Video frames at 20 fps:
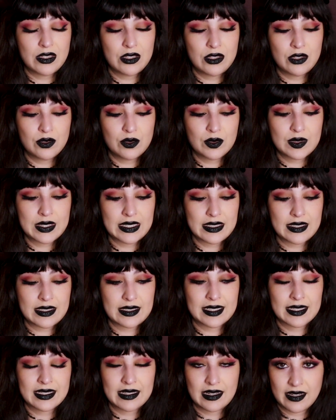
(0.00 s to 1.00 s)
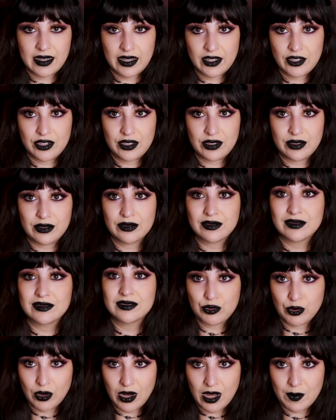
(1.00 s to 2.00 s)
Use it to guide you.
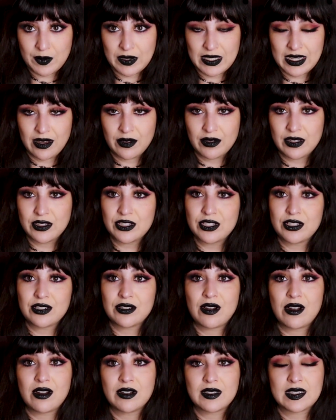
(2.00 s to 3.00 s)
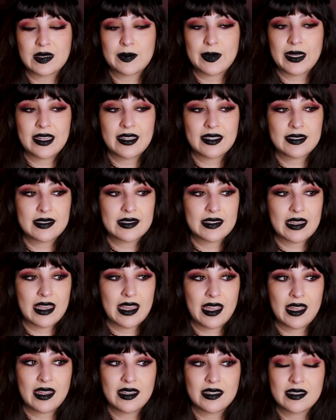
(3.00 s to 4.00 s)
Drop down into your heart space
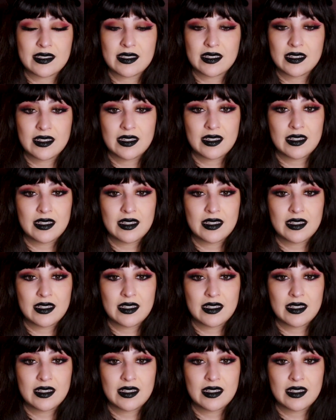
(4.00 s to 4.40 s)
and